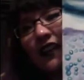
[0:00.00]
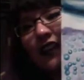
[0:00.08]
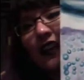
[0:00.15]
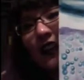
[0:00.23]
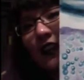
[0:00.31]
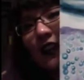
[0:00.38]

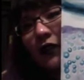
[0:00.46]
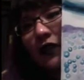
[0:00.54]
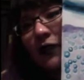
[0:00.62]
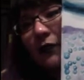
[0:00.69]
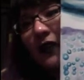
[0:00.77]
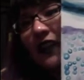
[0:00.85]
And I
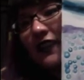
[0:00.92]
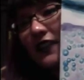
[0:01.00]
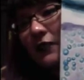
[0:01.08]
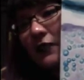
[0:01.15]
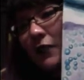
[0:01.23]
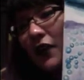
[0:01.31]
only
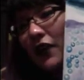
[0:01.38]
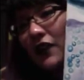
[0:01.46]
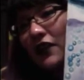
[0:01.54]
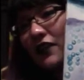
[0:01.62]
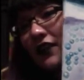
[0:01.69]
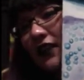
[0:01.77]
painted
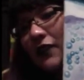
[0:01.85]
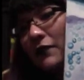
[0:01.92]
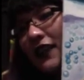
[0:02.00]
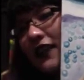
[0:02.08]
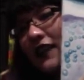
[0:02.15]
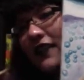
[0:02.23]
part of it
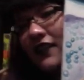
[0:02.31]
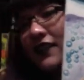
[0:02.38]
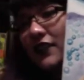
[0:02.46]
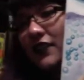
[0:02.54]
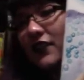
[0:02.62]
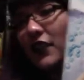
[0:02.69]
because
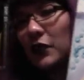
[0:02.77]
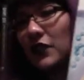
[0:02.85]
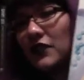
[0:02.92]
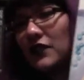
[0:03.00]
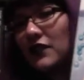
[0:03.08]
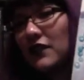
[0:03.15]
if I
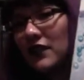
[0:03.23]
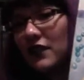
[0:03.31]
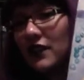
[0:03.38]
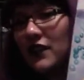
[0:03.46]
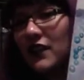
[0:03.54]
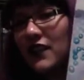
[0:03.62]
were
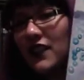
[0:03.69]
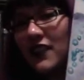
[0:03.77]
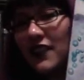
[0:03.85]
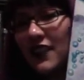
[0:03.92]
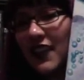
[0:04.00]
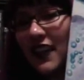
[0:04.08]

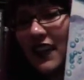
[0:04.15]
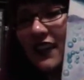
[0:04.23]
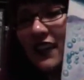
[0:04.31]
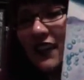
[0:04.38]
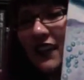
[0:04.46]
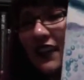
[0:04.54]
to take